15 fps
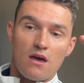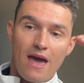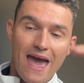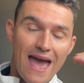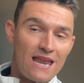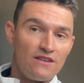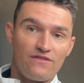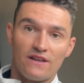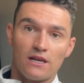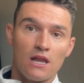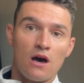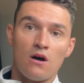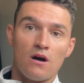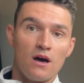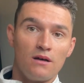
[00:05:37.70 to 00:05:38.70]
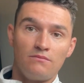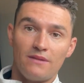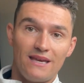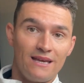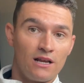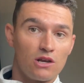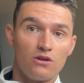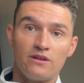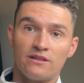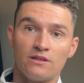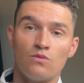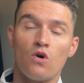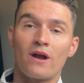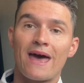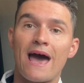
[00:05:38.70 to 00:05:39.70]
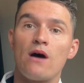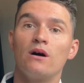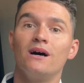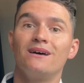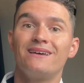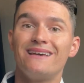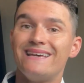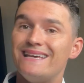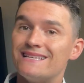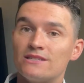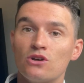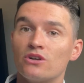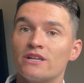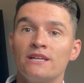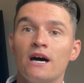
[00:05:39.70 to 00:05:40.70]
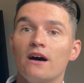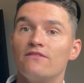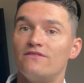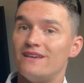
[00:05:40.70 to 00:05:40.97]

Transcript: Anything lower, including the 1 hour, is not enough.